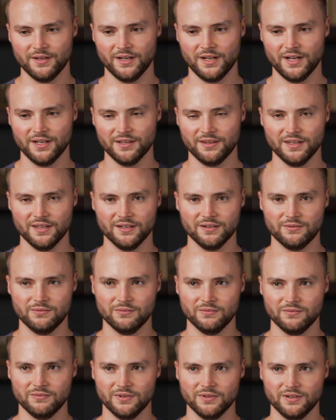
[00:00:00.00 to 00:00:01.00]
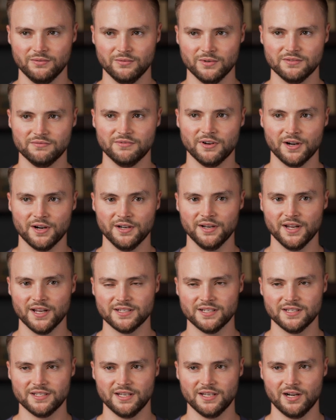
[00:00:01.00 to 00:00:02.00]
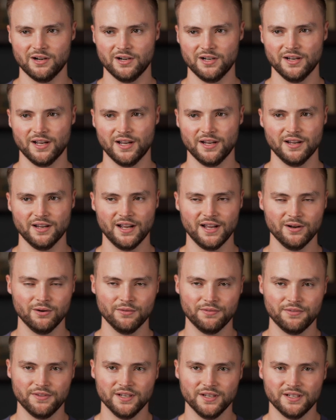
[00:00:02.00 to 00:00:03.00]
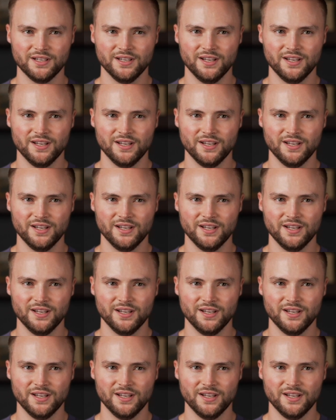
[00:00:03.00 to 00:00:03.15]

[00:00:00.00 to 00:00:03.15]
I think was very necessary. I, I don't think